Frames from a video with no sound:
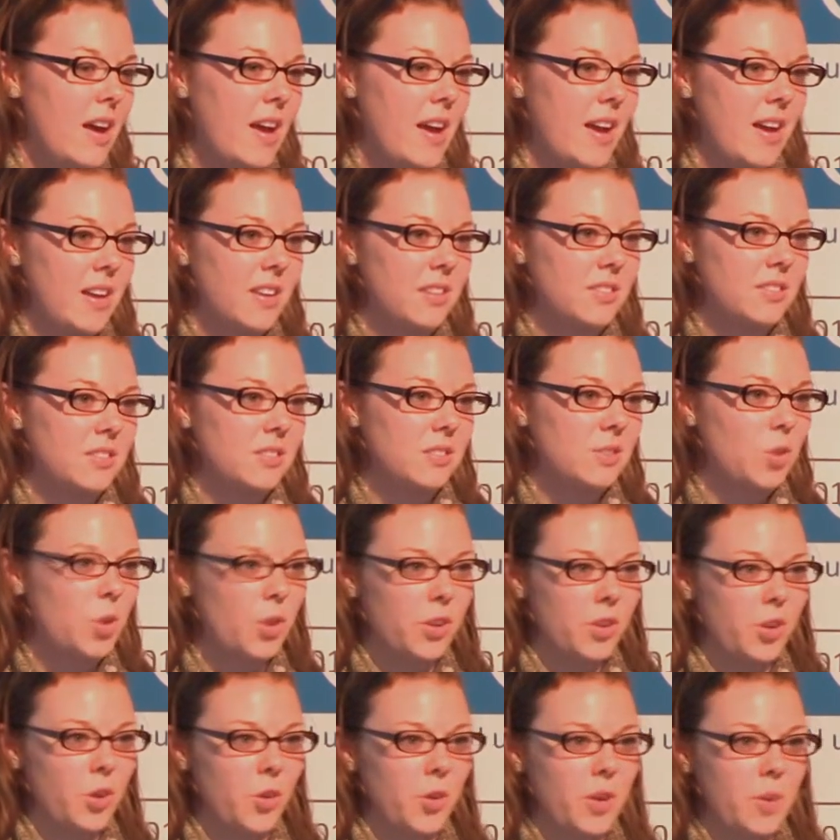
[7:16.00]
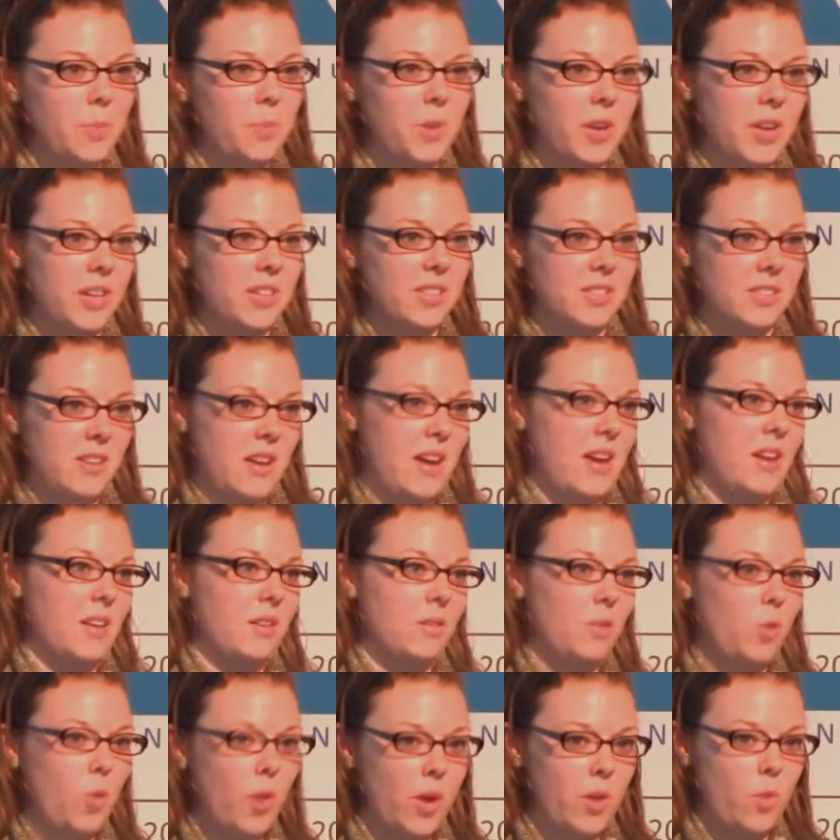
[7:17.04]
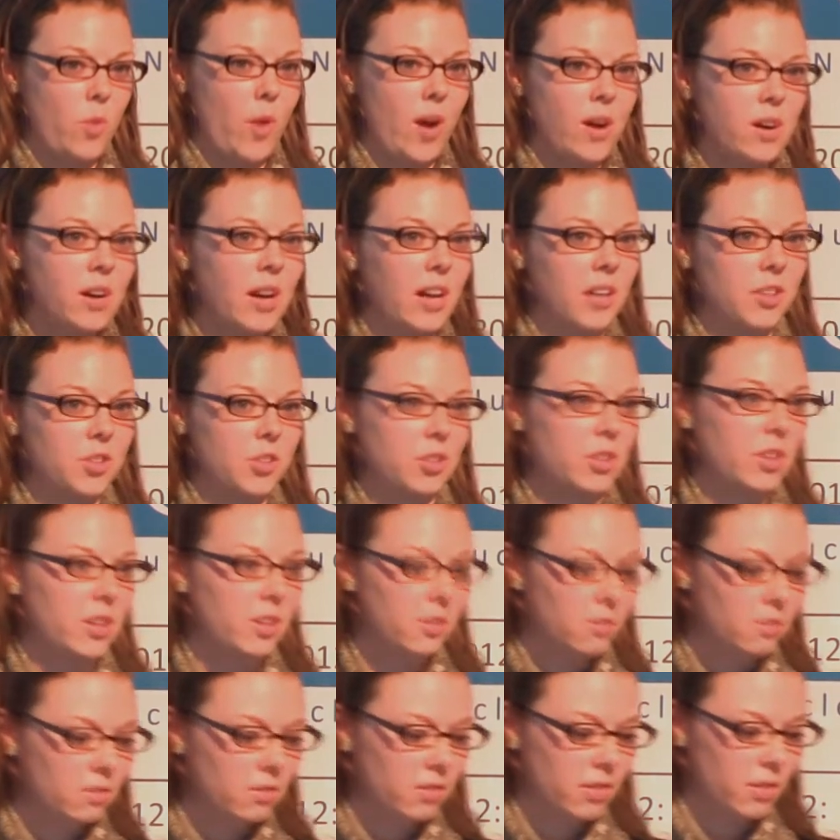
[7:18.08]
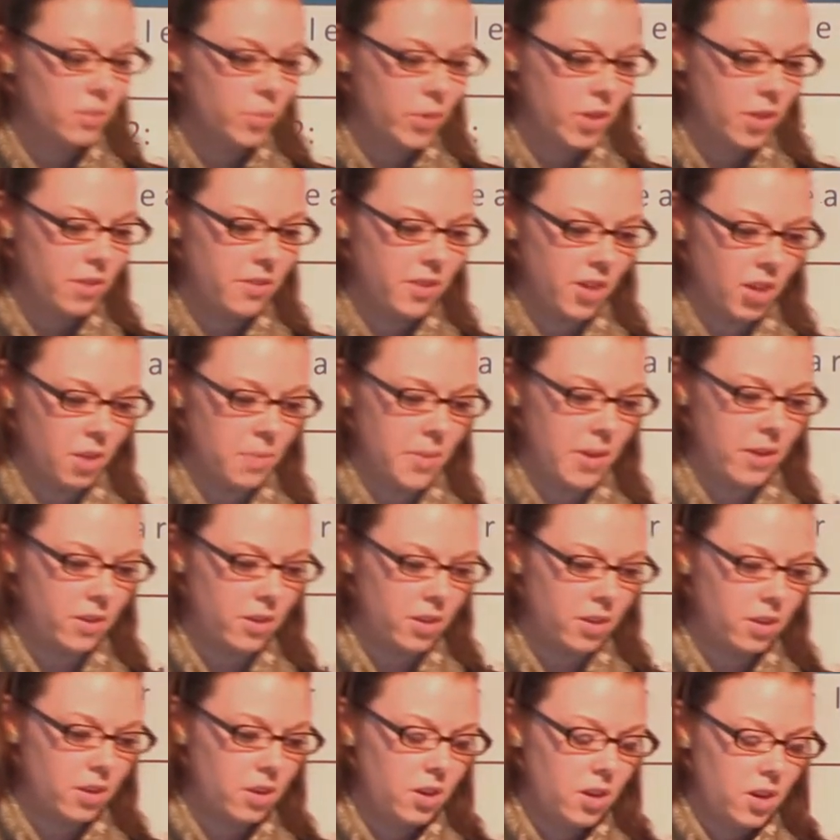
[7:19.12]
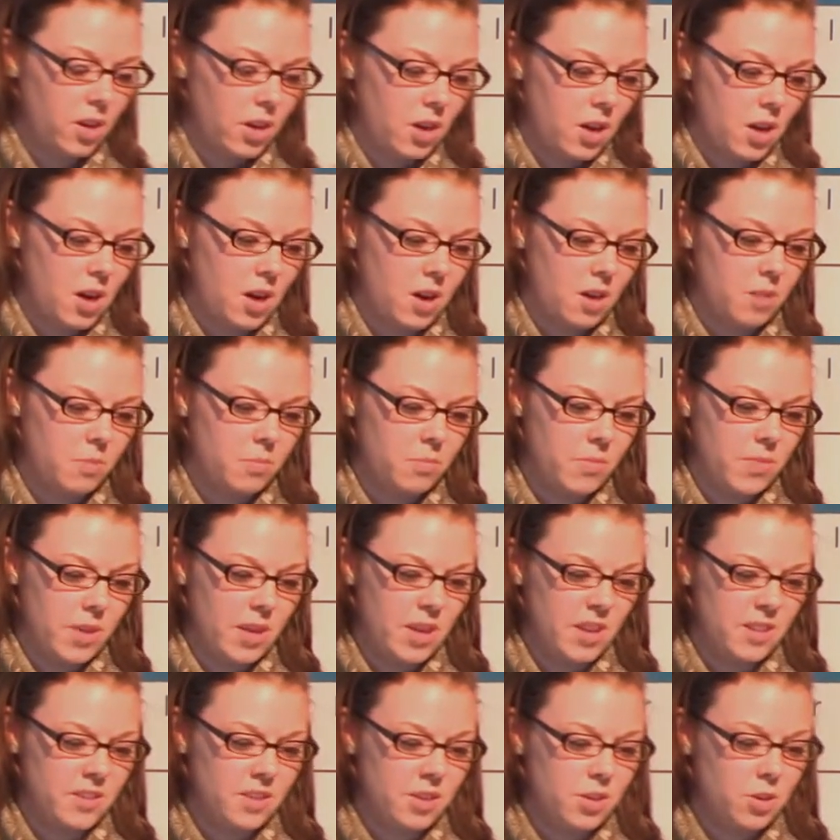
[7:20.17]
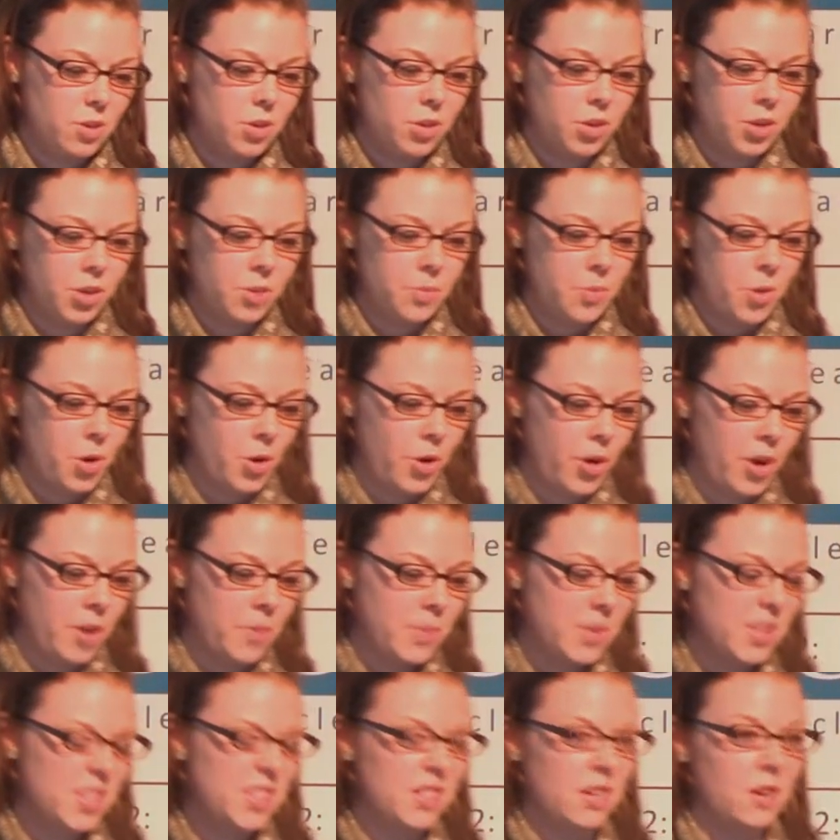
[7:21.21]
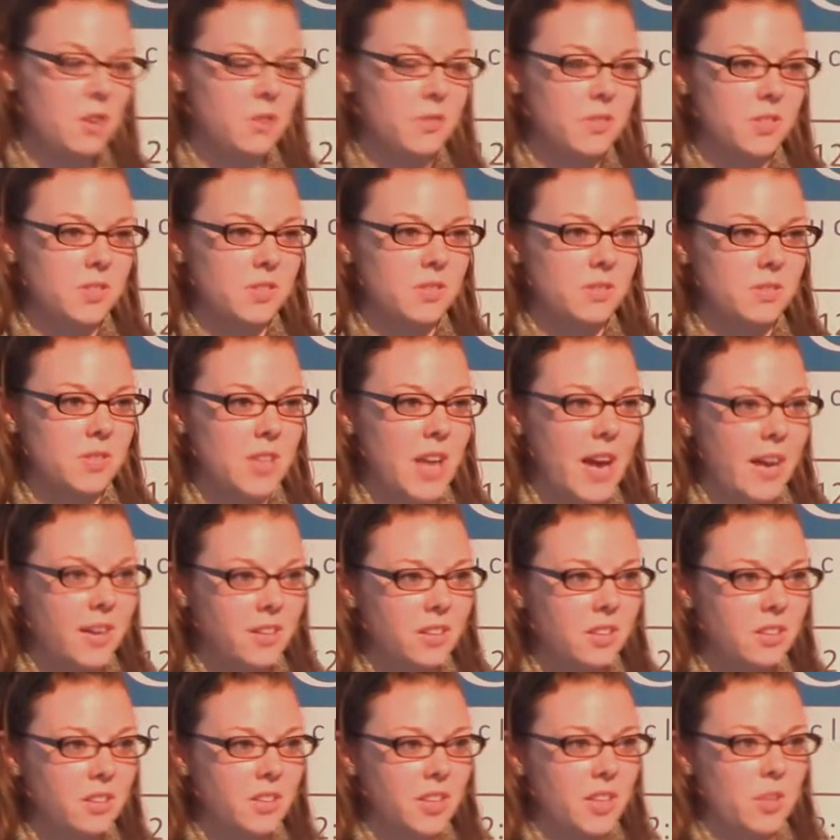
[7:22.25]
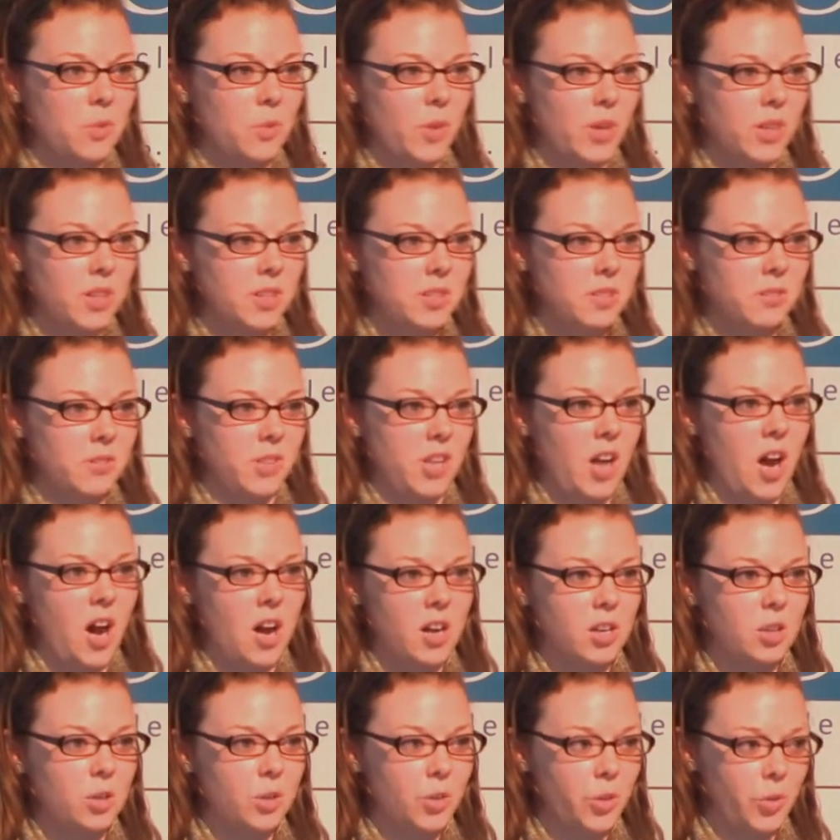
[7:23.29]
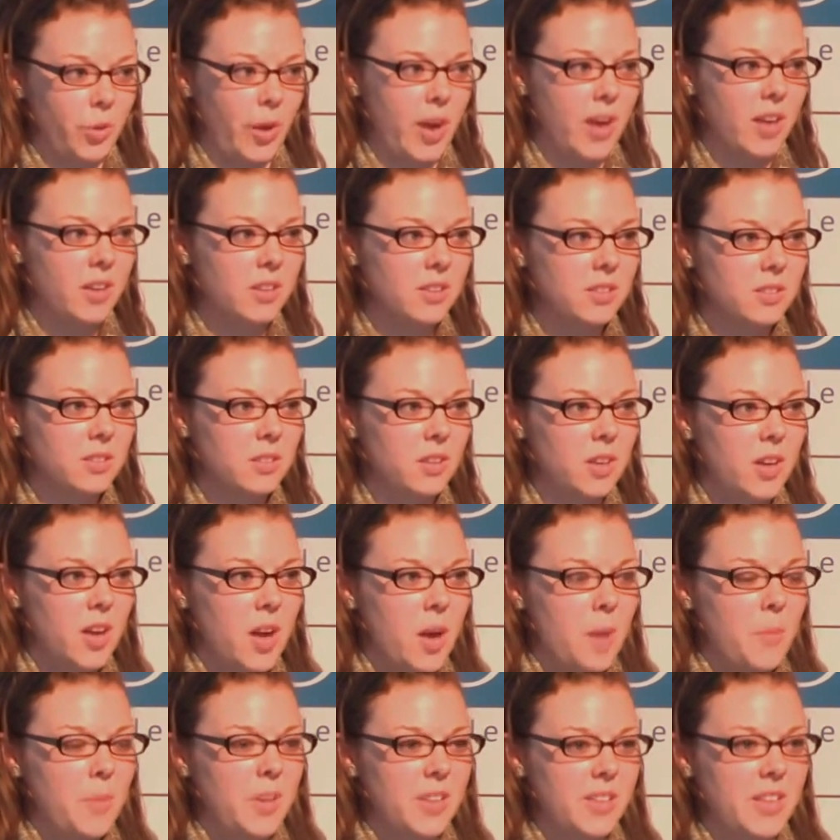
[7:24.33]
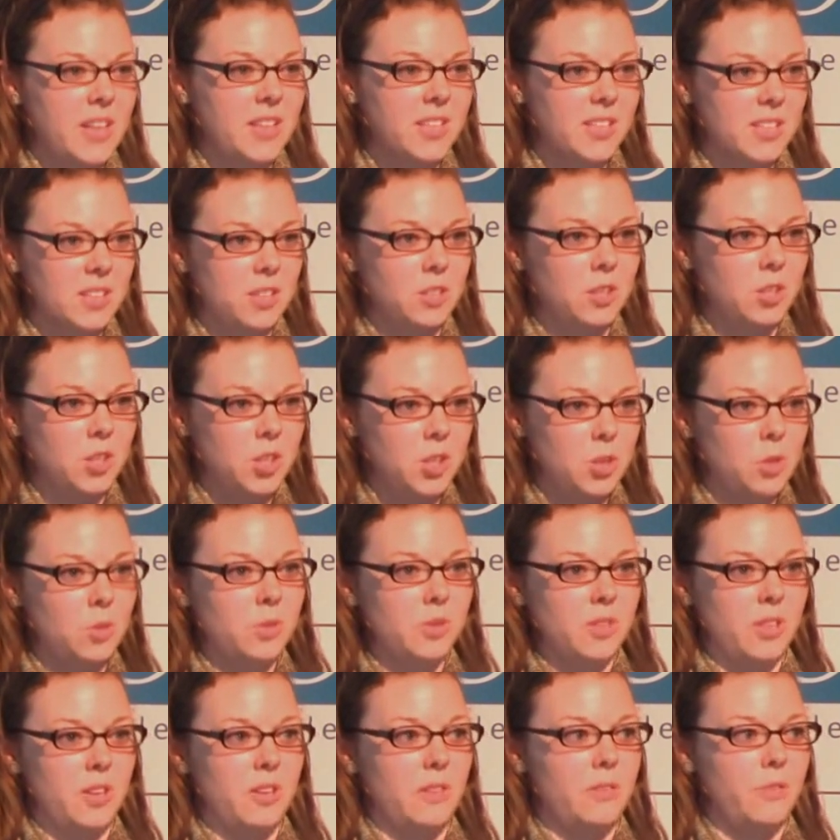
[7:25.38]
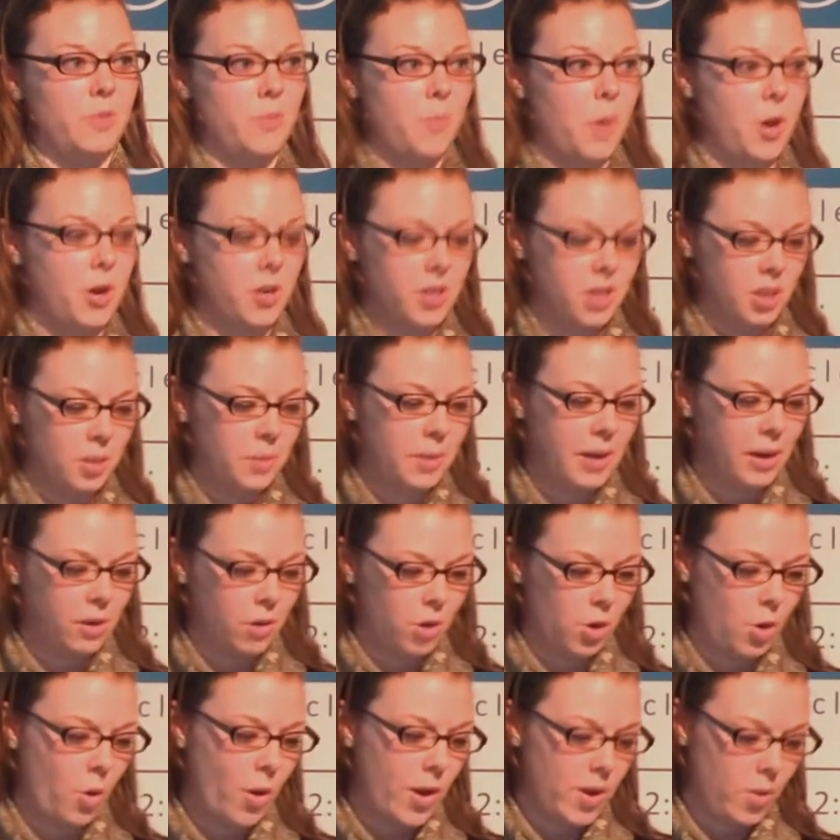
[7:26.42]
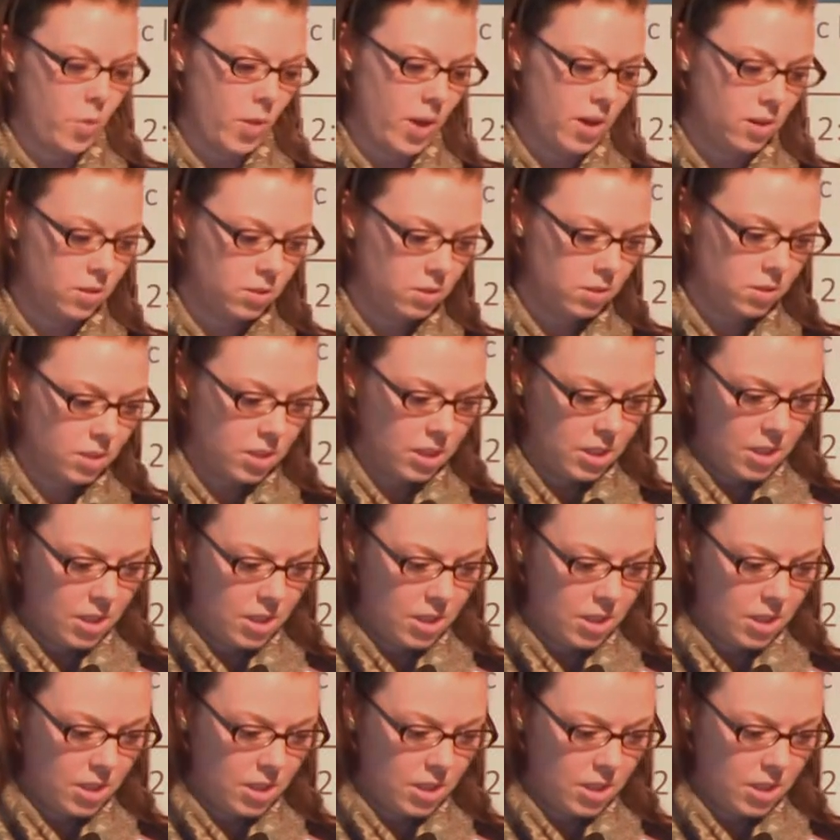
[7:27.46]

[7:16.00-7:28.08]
And North Korea plays that quite well, actually, when you think about it. The nuclear program itself is technically a relatively hollow threat, but they still use it for bargaining power quite well.